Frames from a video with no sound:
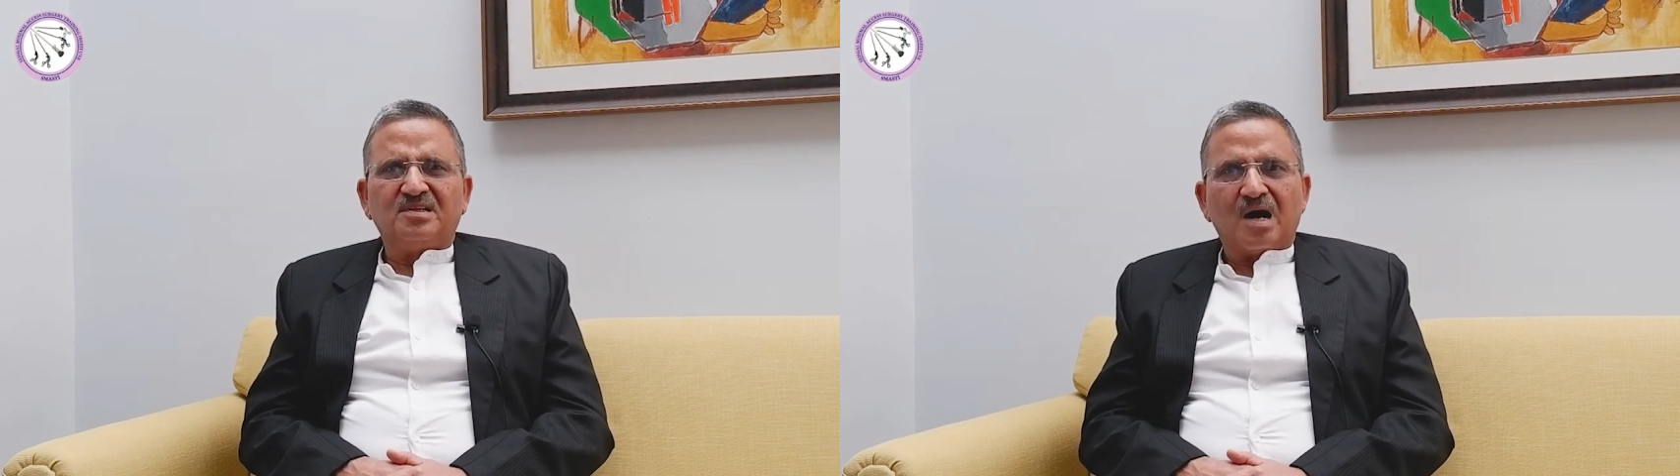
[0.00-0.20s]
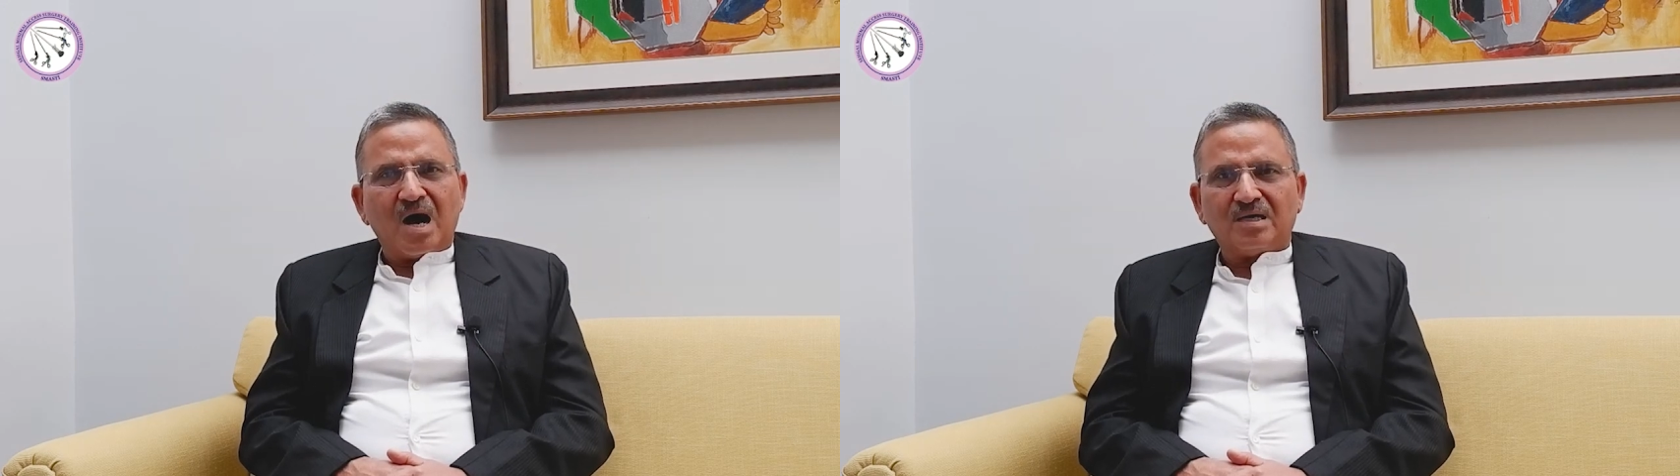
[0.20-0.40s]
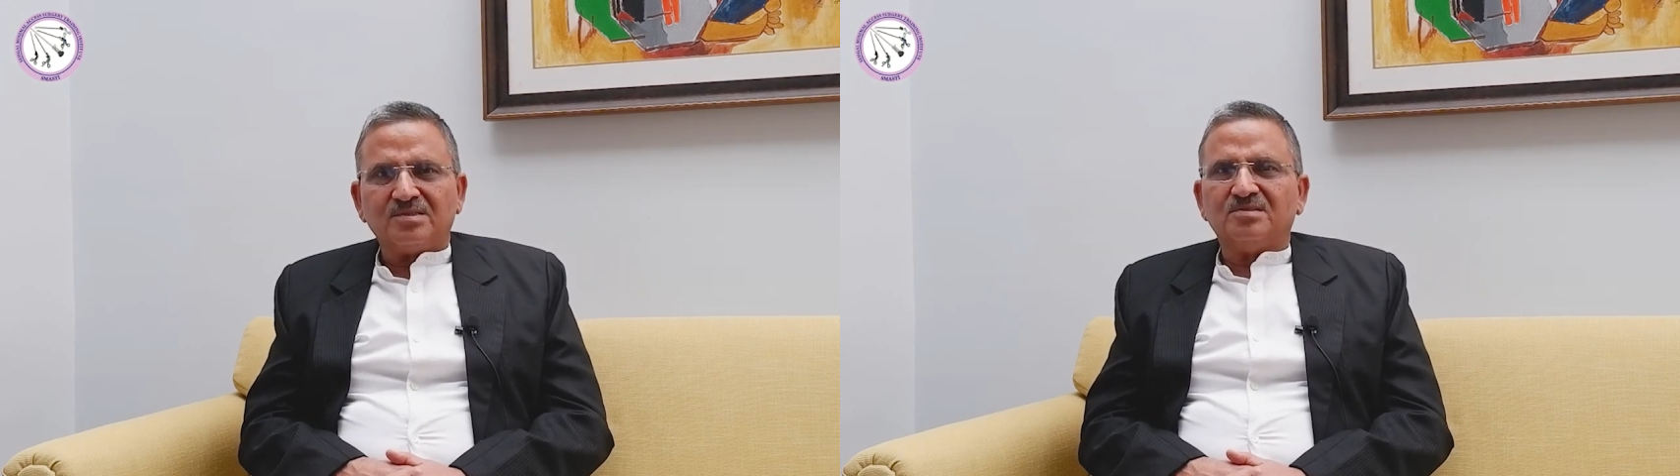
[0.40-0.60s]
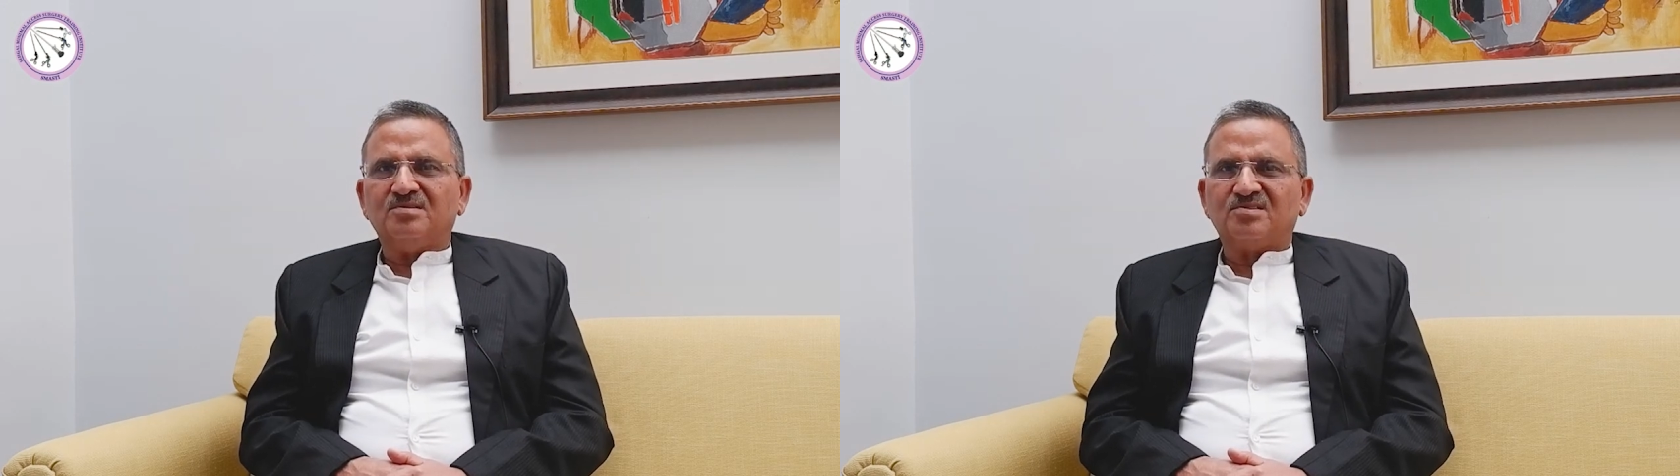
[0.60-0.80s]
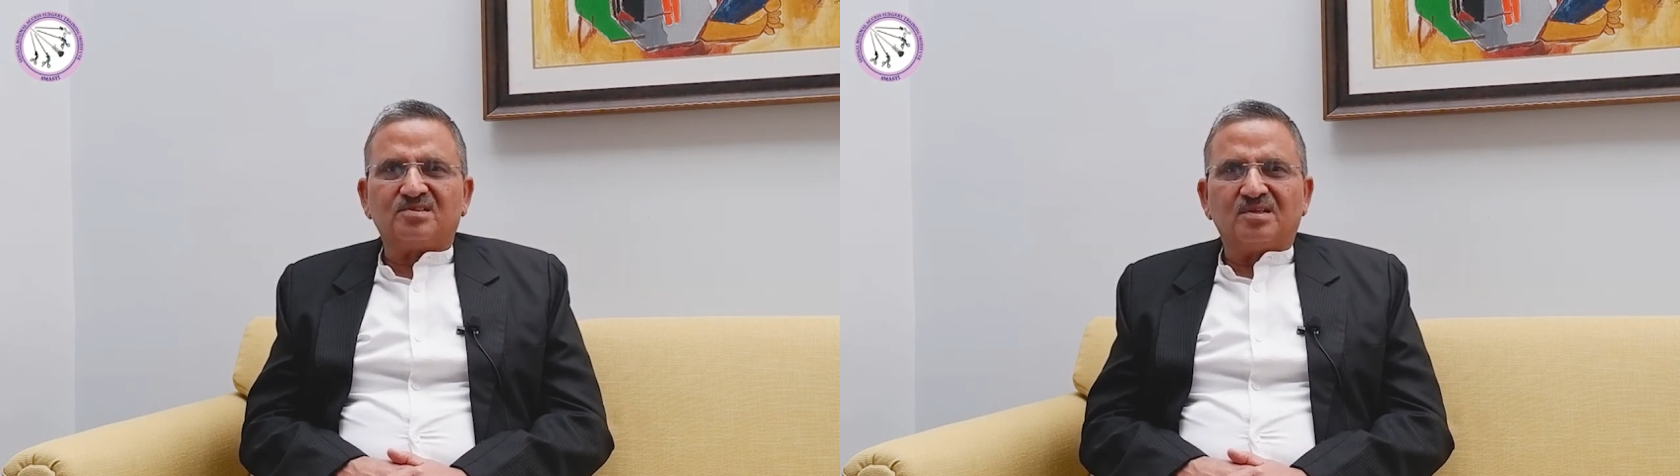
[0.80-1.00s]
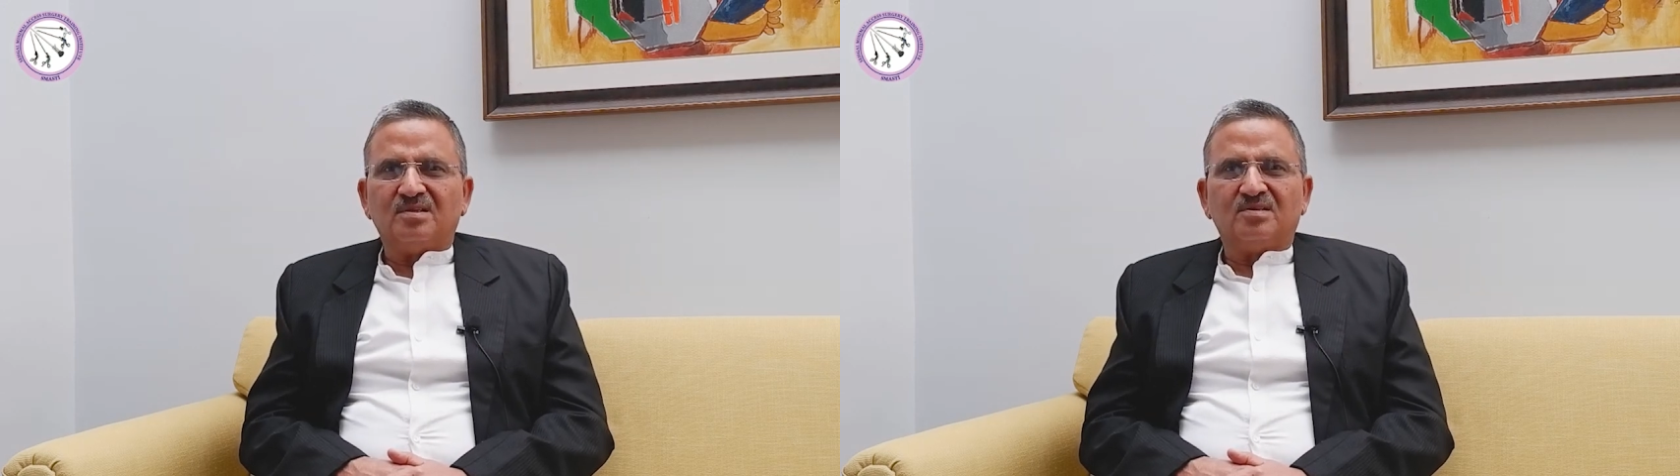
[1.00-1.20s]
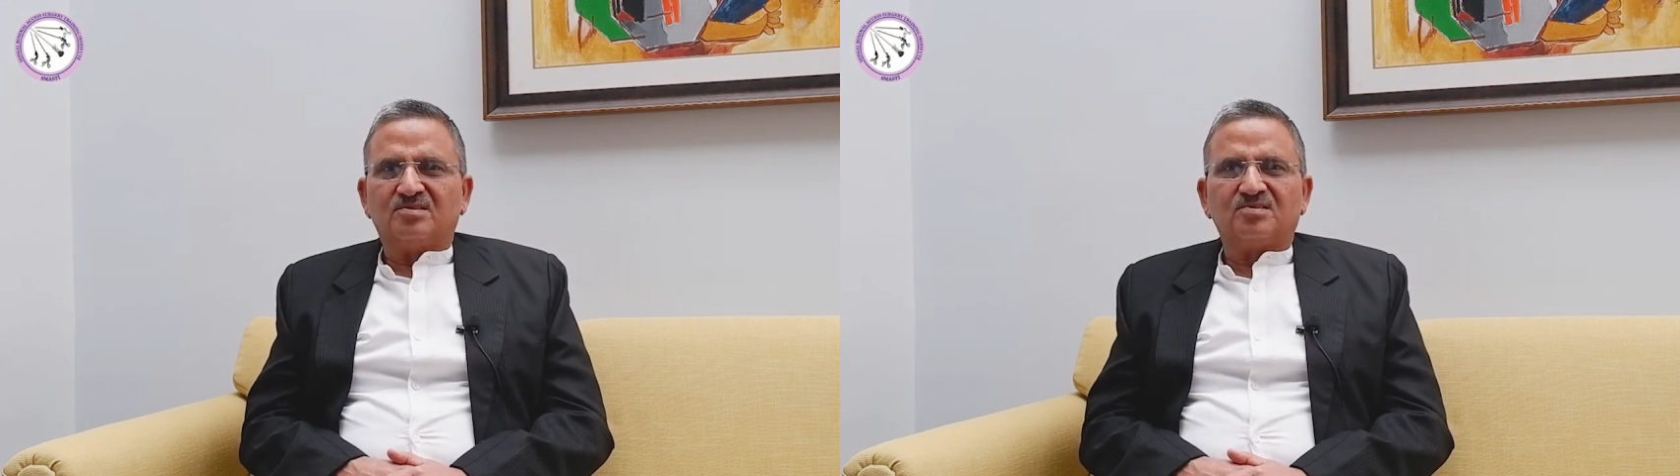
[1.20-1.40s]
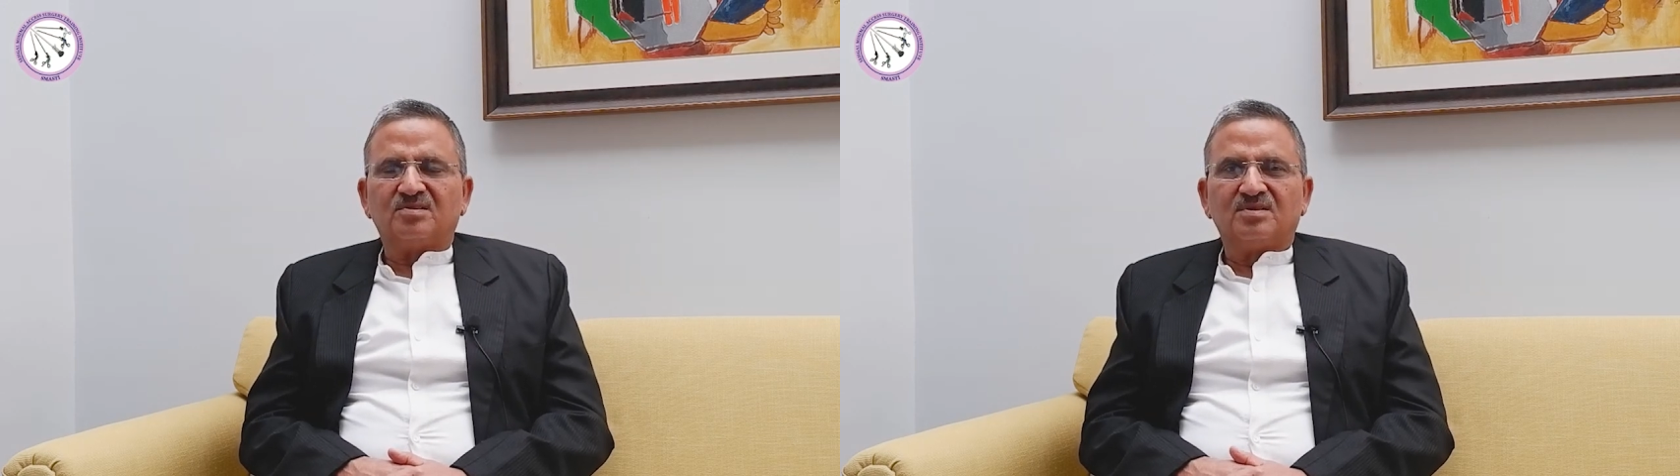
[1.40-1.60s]
the art and
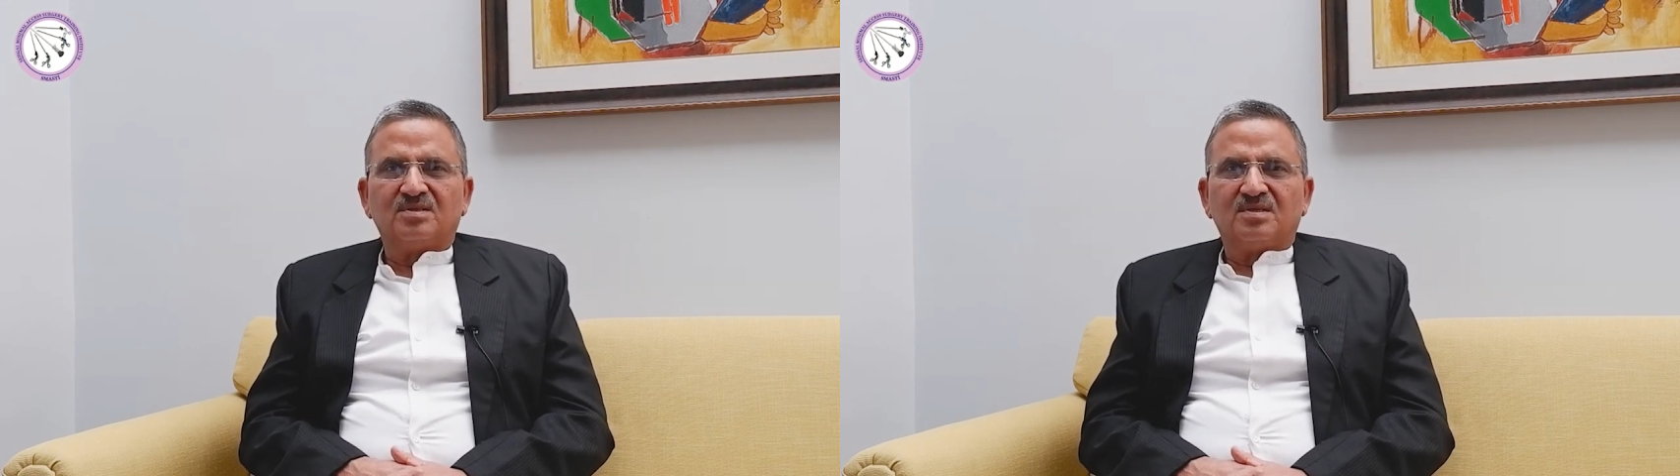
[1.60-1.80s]
skills